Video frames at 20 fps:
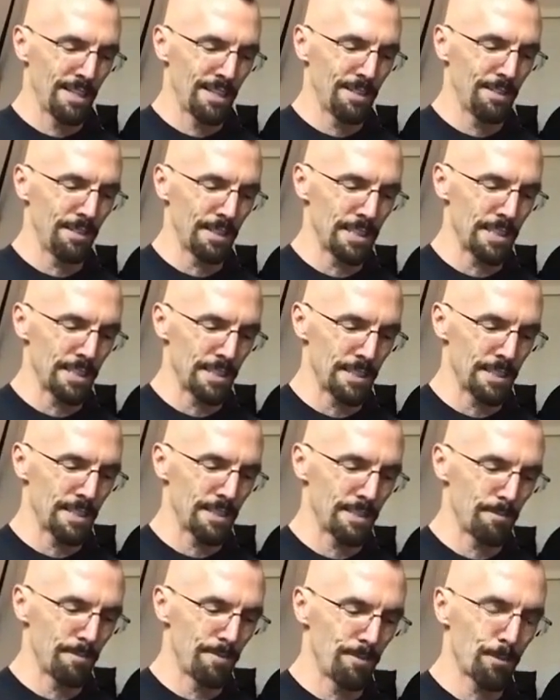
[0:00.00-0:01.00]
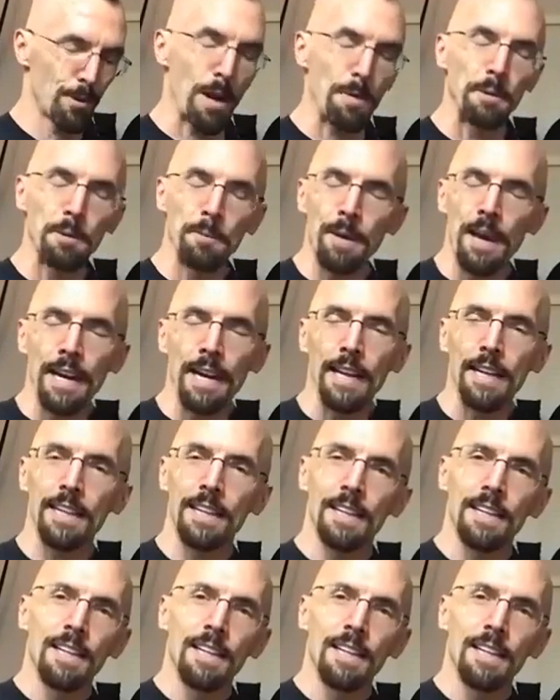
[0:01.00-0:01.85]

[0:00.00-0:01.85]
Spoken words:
which is problematic.